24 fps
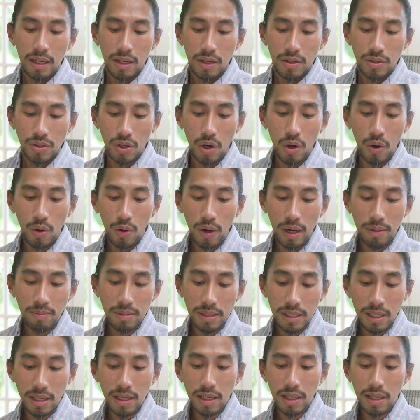So I'm
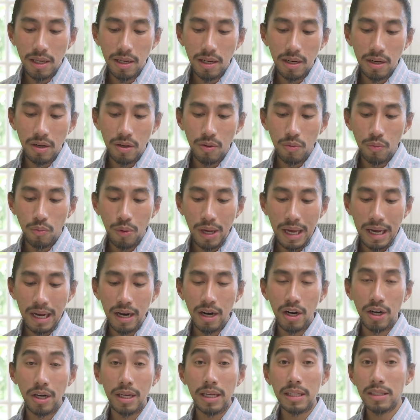seeing here
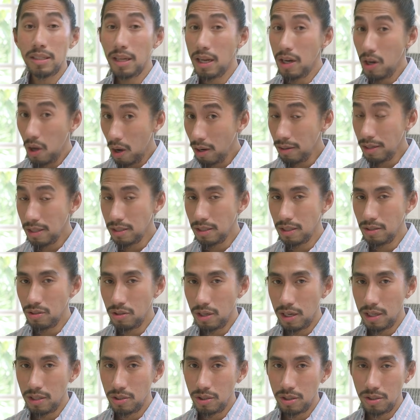where it's a long-distance
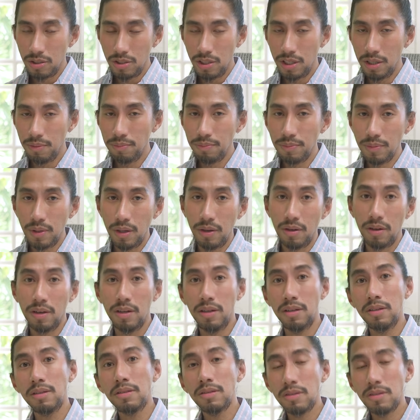relationship, okay?